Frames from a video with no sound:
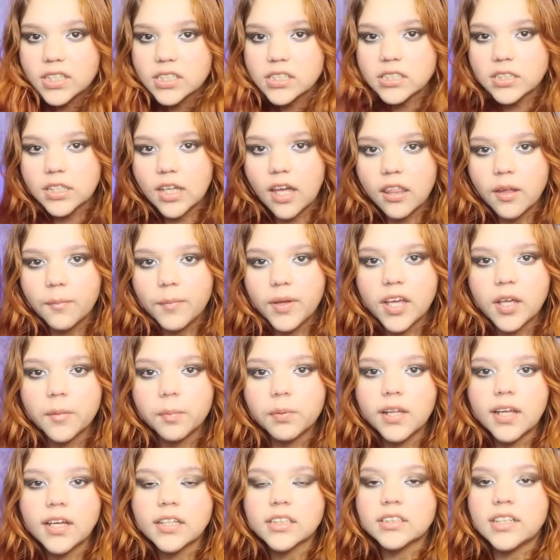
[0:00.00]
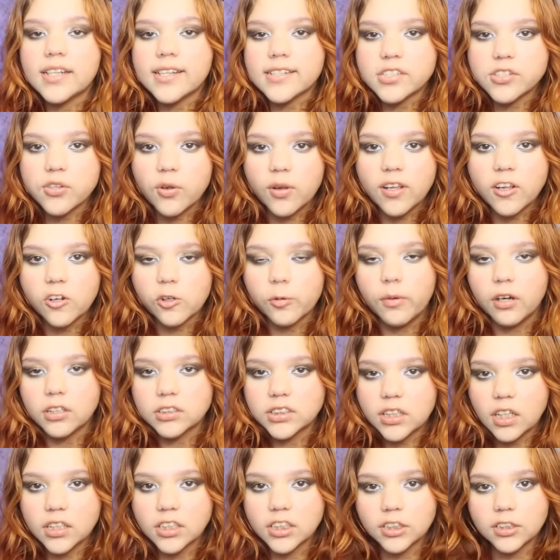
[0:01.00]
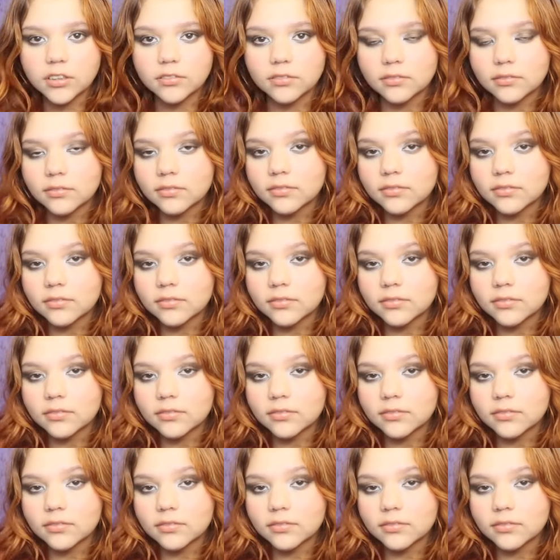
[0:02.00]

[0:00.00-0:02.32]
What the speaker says: this is how the makeup looks. Let's do a little montage.